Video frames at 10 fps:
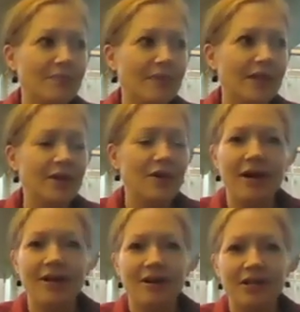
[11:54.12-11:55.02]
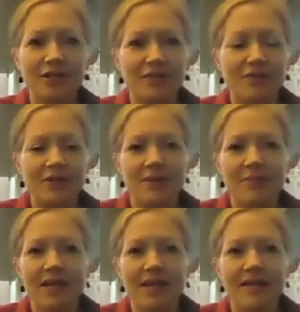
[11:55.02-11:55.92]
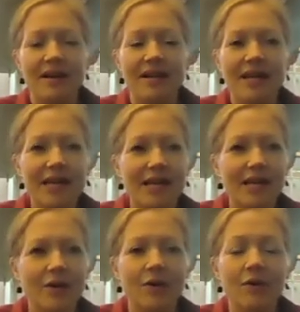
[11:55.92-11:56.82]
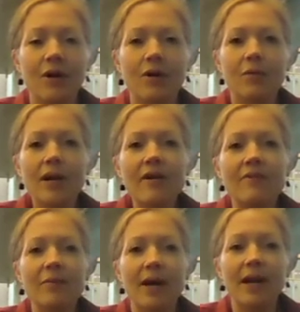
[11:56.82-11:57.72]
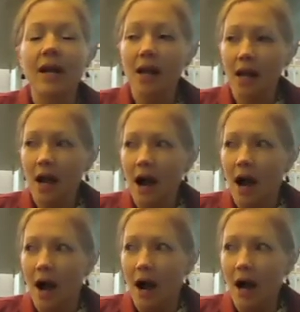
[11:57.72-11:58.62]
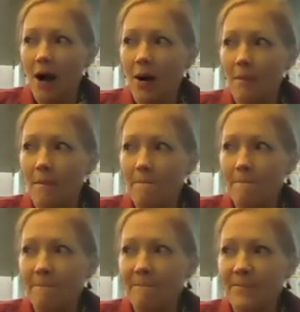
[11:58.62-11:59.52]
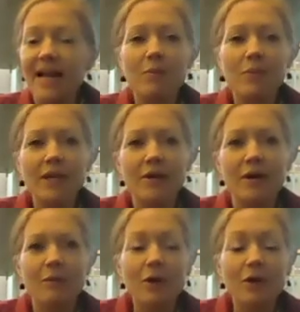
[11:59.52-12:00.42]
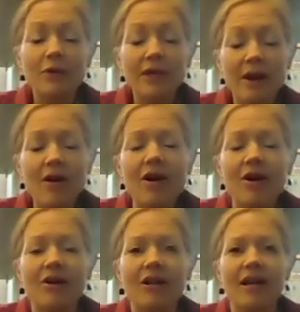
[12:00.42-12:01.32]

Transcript: you know, I'd audition for something and not get in or whatever, but I, you know, I worked really hard